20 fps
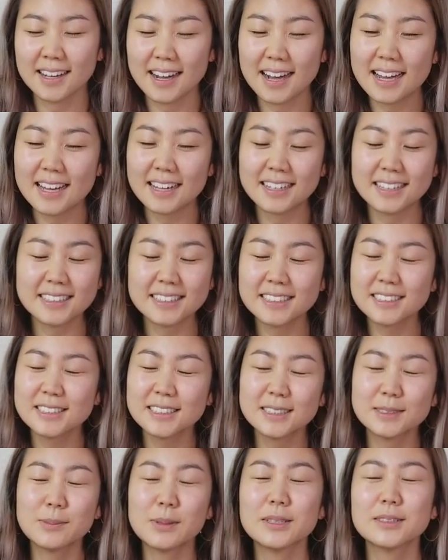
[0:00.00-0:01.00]
and it just
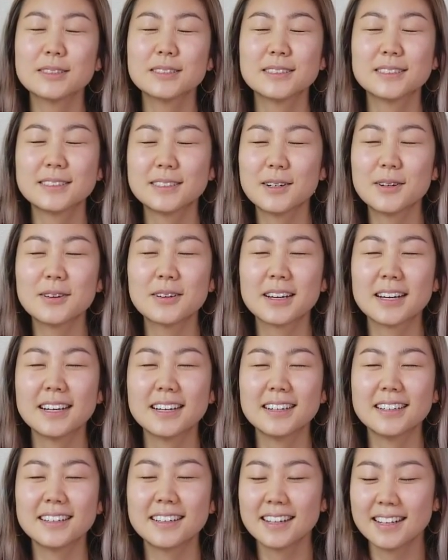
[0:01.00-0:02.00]
smells so
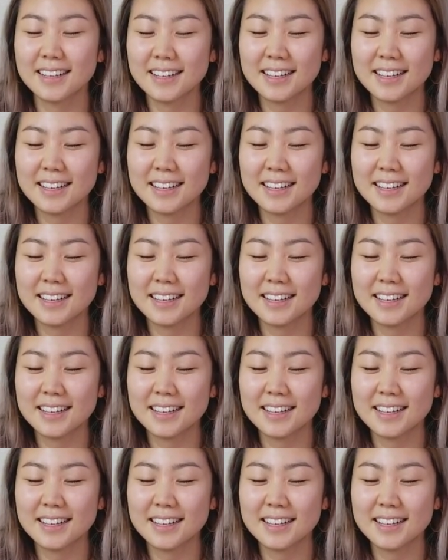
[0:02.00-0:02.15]
good.